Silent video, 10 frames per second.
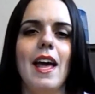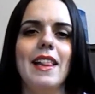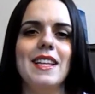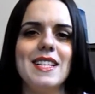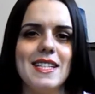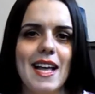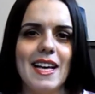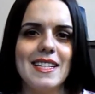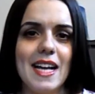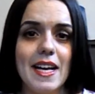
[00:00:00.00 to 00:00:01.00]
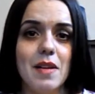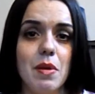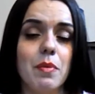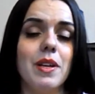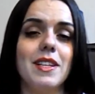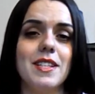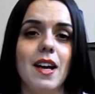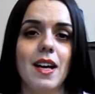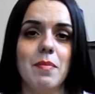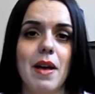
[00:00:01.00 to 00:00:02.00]
And this next item I'm going to
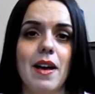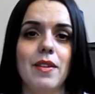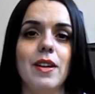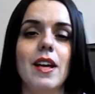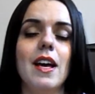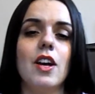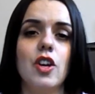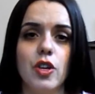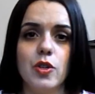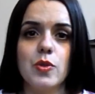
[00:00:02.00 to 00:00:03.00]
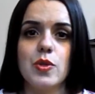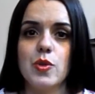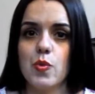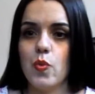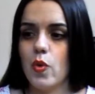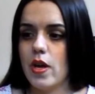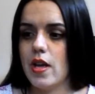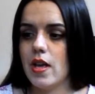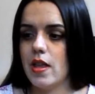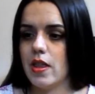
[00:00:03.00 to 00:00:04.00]
talk about goes
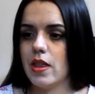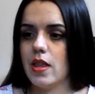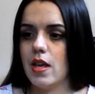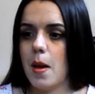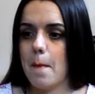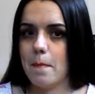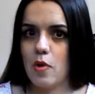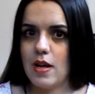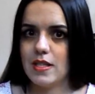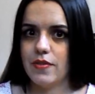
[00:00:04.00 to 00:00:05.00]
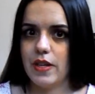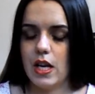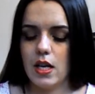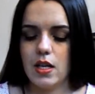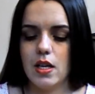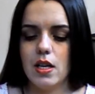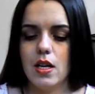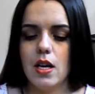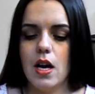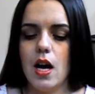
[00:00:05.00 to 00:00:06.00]
with breastfeeding.
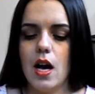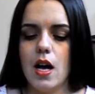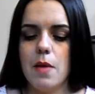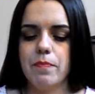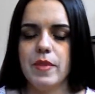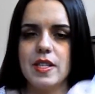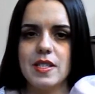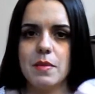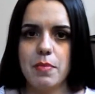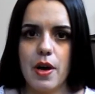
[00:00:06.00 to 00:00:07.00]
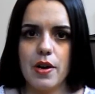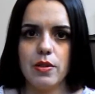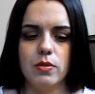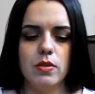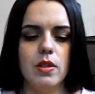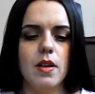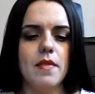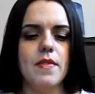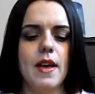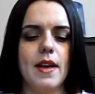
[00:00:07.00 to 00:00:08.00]
This is a bottle
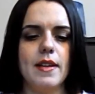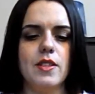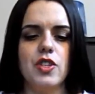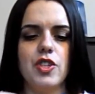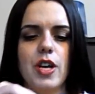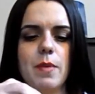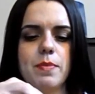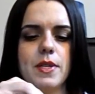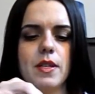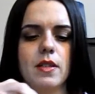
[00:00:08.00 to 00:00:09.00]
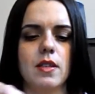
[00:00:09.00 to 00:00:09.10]
that is shaped